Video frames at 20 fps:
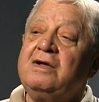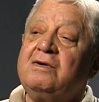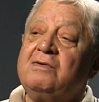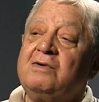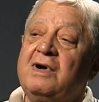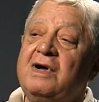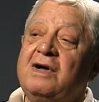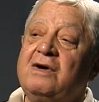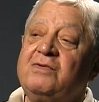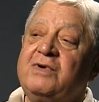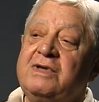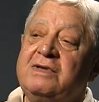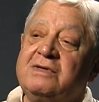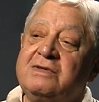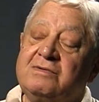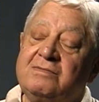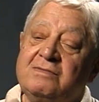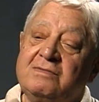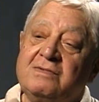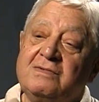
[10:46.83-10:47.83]
Well, we
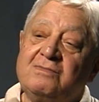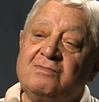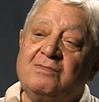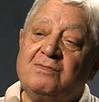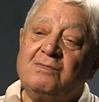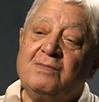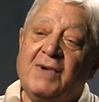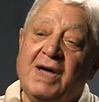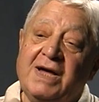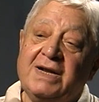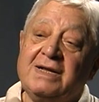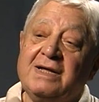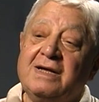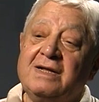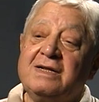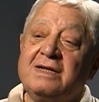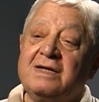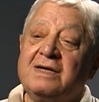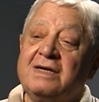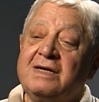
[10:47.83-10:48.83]
met,
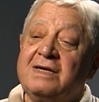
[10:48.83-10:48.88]
and